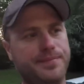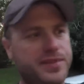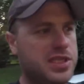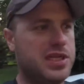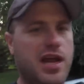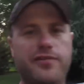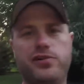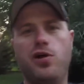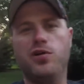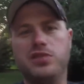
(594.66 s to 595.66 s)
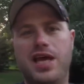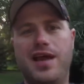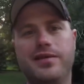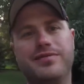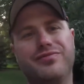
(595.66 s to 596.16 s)
Just kind of a long
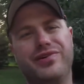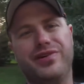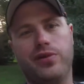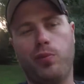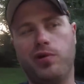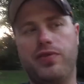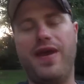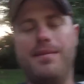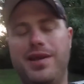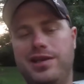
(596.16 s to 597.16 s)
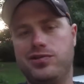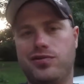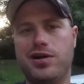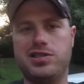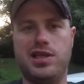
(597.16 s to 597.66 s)
day. Really, there weren't that many
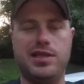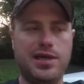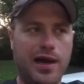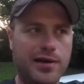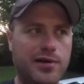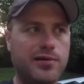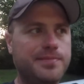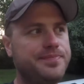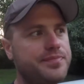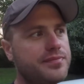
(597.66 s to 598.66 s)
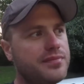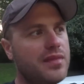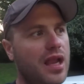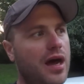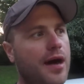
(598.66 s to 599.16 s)
trucks that dynoed.
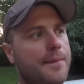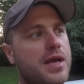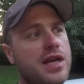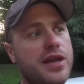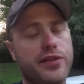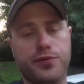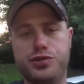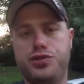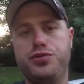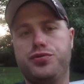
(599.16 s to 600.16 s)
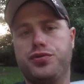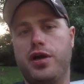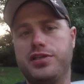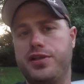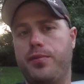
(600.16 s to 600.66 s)
There was two
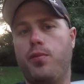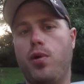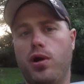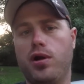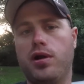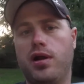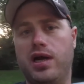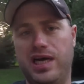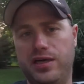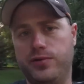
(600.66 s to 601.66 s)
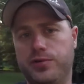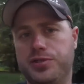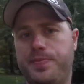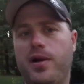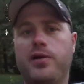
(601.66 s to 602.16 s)
trucks that were a higher
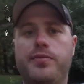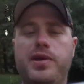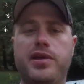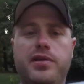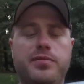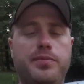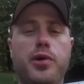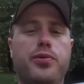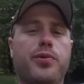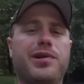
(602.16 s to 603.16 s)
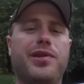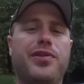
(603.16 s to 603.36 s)
horsepower than me. Both were in the